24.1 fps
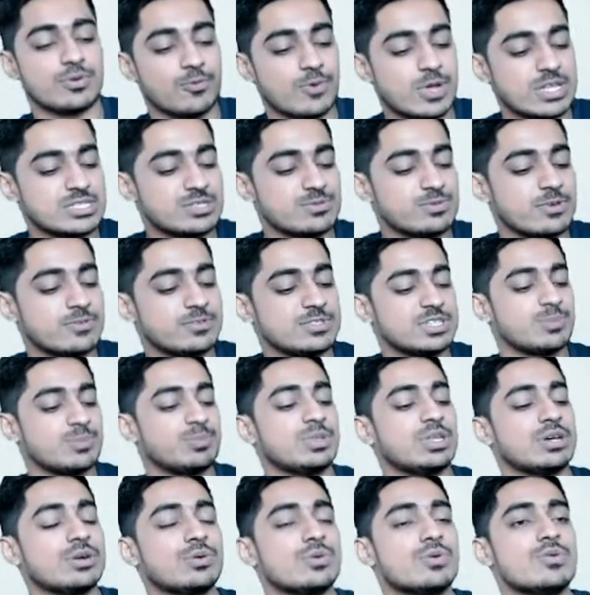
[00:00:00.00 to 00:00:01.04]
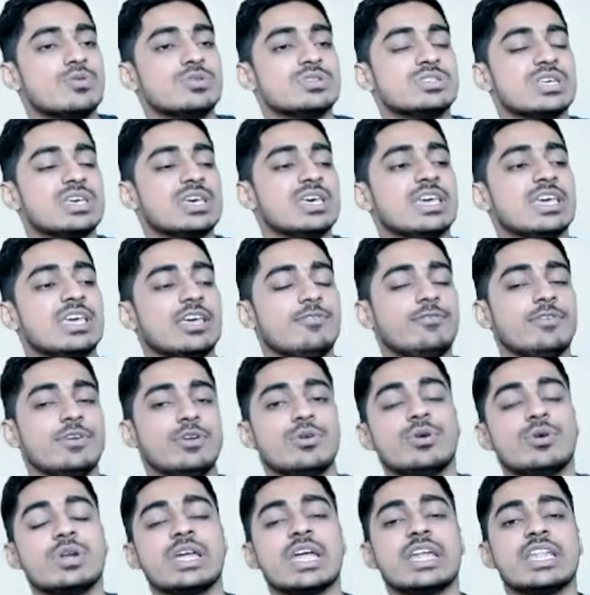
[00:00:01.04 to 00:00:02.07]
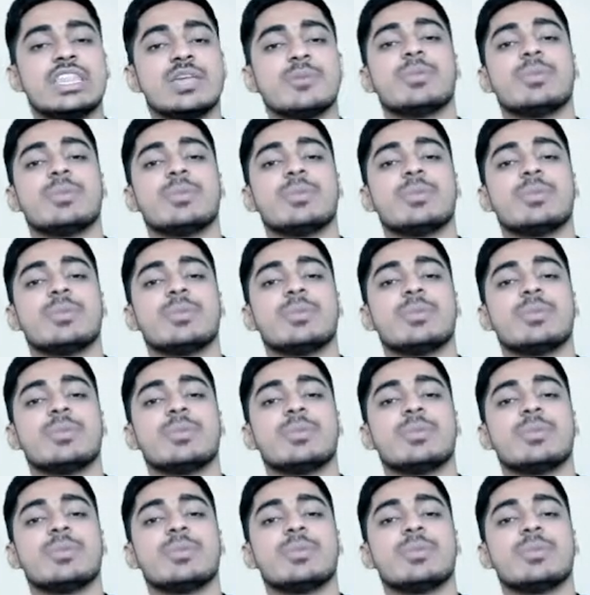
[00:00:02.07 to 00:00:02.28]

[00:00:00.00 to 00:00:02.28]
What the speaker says: Once we have shipped the goods, if you don't get the